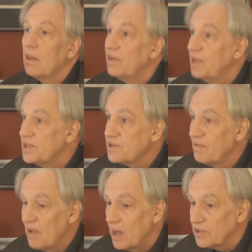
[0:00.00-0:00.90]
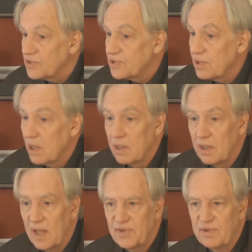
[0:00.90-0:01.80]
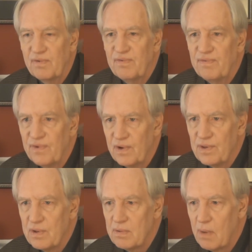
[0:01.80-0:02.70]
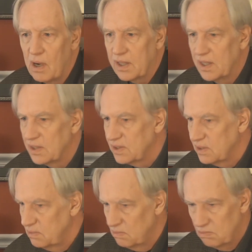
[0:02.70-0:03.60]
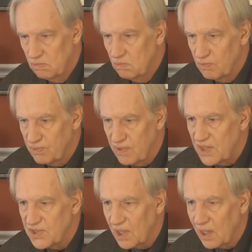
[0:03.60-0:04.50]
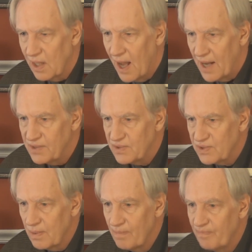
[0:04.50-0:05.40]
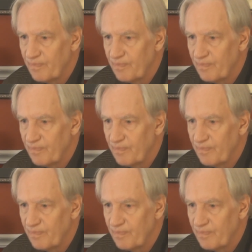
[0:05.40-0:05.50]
These events led to further market price declines.